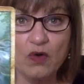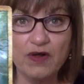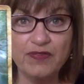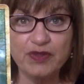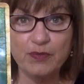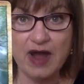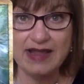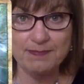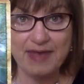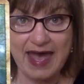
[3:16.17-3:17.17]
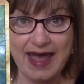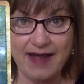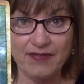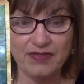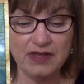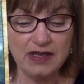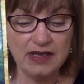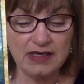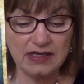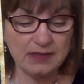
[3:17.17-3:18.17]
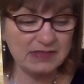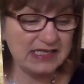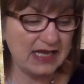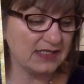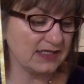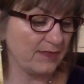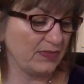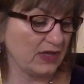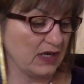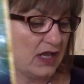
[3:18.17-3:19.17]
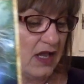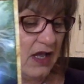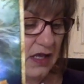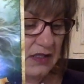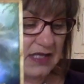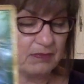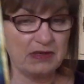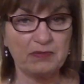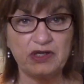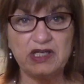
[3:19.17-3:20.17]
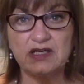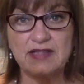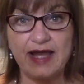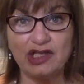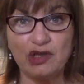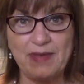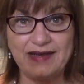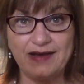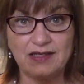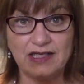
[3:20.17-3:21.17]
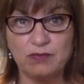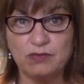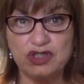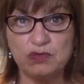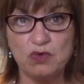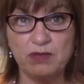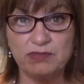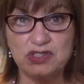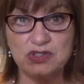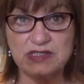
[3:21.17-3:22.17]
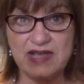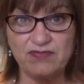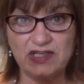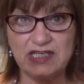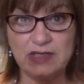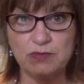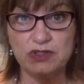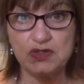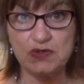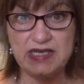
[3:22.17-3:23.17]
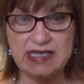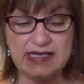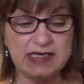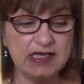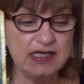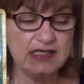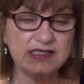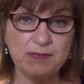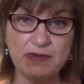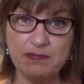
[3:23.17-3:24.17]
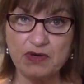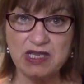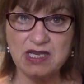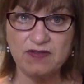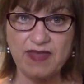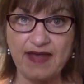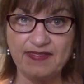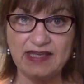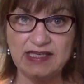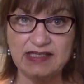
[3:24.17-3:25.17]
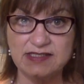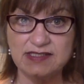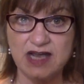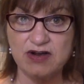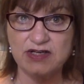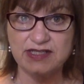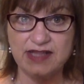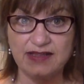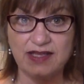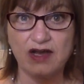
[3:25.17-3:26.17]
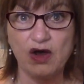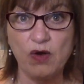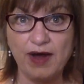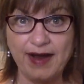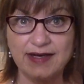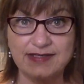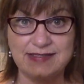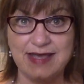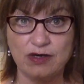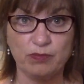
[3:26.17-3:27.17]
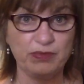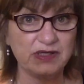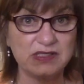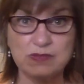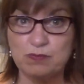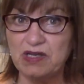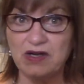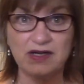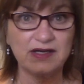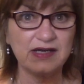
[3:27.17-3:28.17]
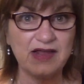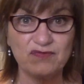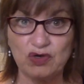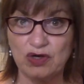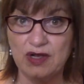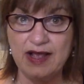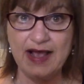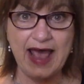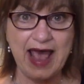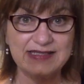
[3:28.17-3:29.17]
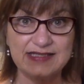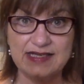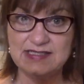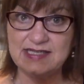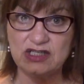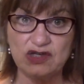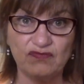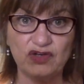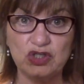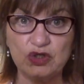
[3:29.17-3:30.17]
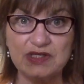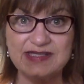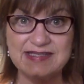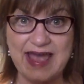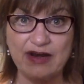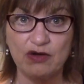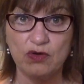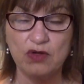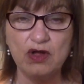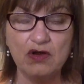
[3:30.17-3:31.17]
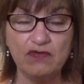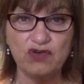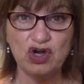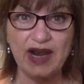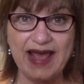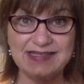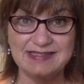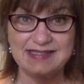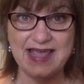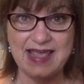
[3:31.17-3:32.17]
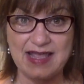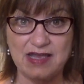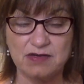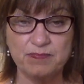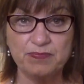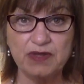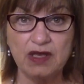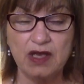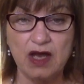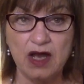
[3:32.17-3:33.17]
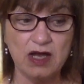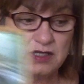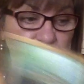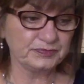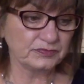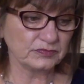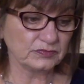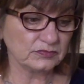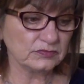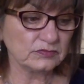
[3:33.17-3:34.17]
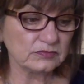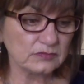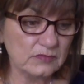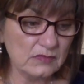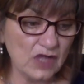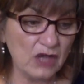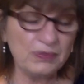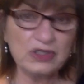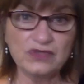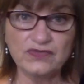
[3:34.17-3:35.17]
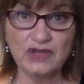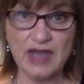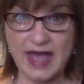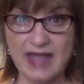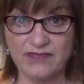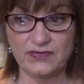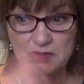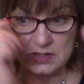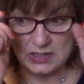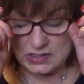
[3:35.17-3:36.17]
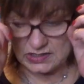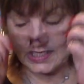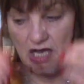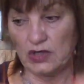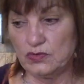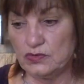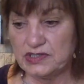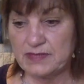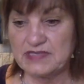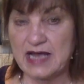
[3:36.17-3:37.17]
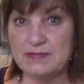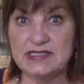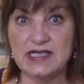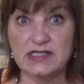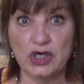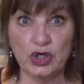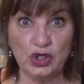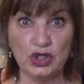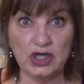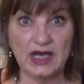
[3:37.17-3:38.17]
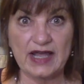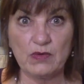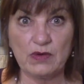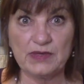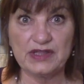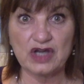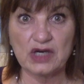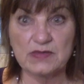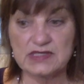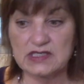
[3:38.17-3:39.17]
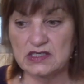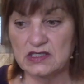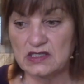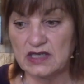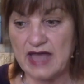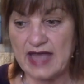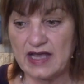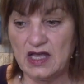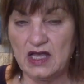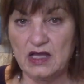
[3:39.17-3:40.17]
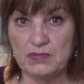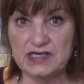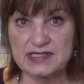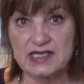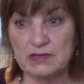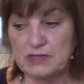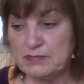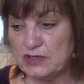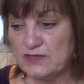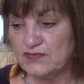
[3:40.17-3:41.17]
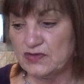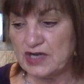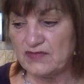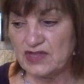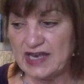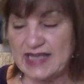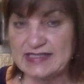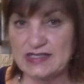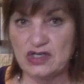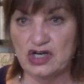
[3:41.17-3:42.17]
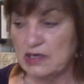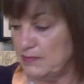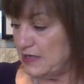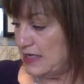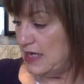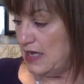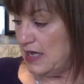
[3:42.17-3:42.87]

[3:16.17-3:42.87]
on the right path. Now, let me tell you something. Some people hear that you may not get what you want, but you'll definitely get what you need. Some people hear that and they get discouraged and they think, oh, I got to settle. But spirit never has an intention for you to settle for less than a beautiful life. So sometimes it doesn't look like what we thought it was going to look like, but it's going to be beautiful nevertheless, and you're going to be